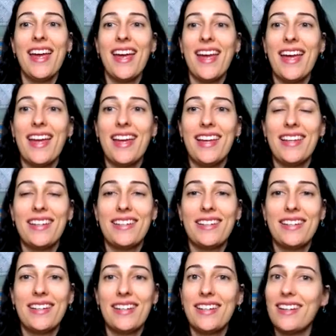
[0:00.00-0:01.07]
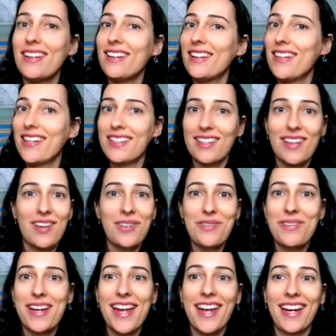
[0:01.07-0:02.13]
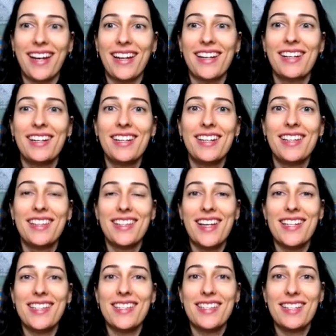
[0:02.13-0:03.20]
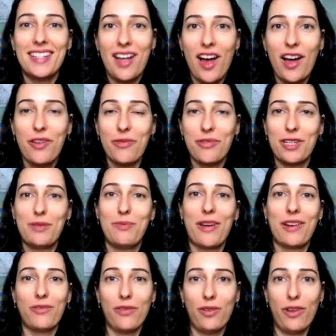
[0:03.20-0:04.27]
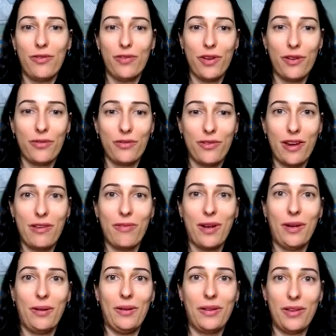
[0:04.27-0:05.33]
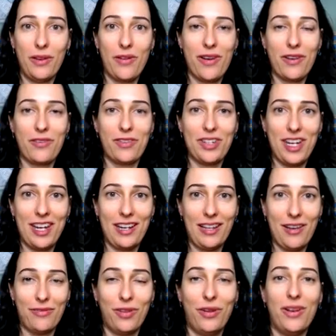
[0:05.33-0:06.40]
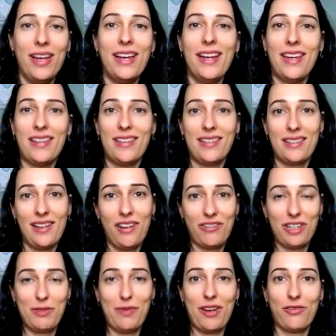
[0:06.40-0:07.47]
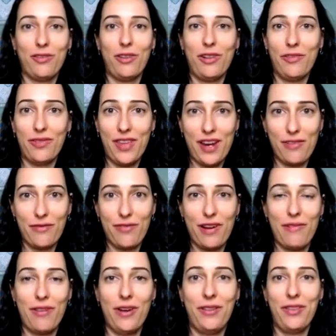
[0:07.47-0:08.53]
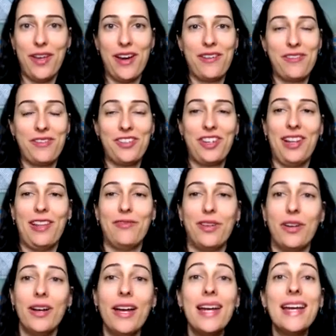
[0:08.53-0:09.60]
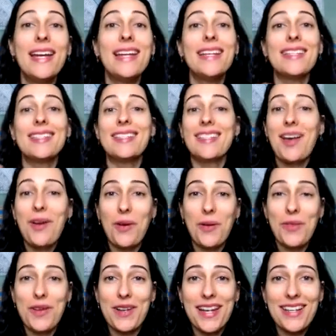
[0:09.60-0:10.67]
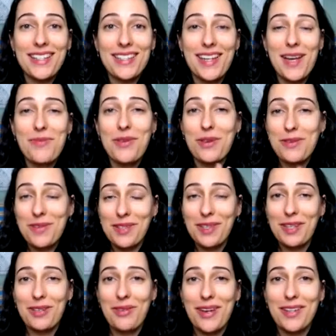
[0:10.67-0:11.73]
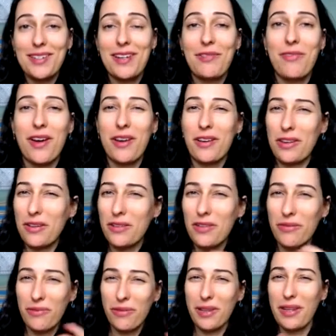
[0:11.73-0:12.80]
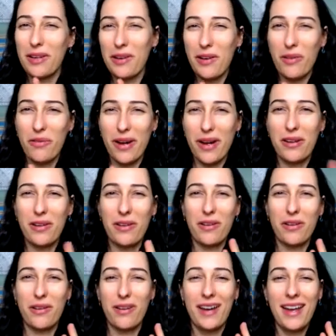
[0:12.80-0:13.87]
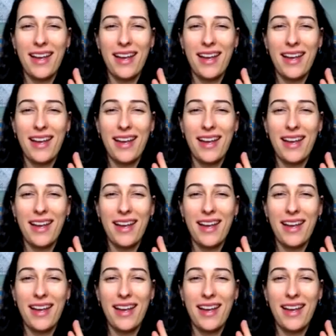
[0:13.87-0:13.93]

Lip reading: And that's not okay. That's not respectful of your free will, your energy level, and that's not respectful of their free will, their energy level. So the next time you're in a situation where you don't really know where you're